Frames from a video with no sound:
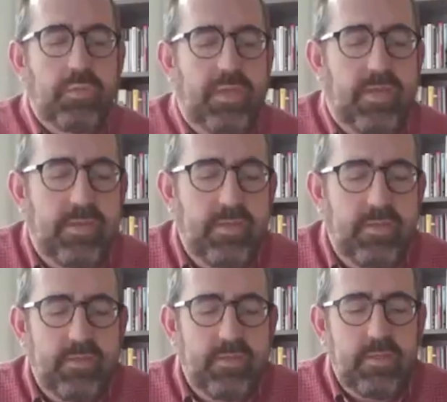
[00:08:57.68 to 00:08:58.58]
Well, yeah, and
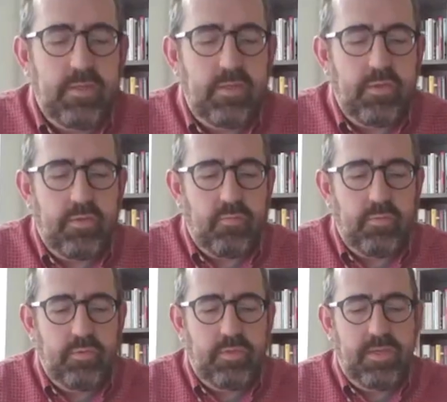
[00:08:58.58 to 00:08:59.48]
so
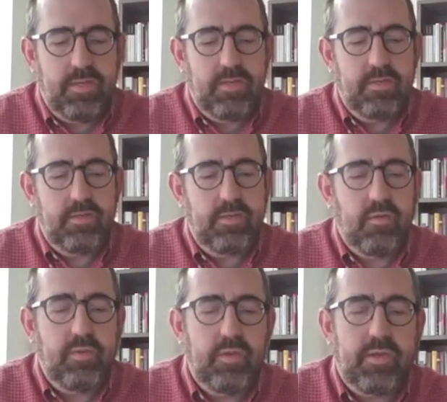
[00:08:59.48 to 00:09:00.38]
we're mm-hmm. looking. You
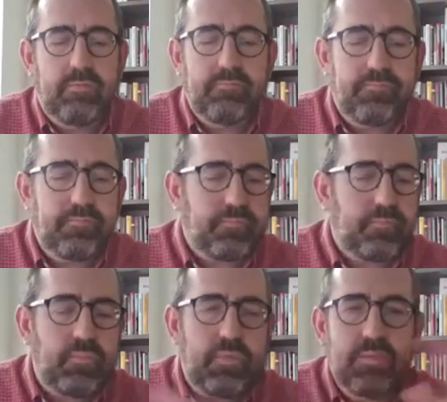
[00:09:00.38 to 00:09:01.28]
know, we look at
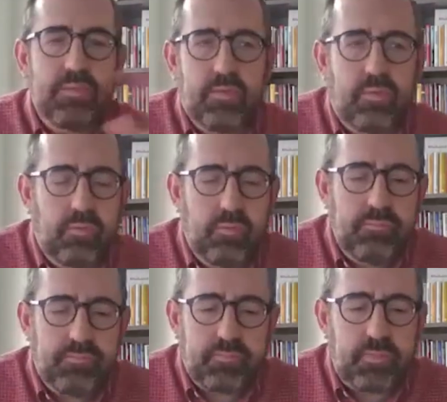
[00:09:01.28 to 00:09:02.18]
this whole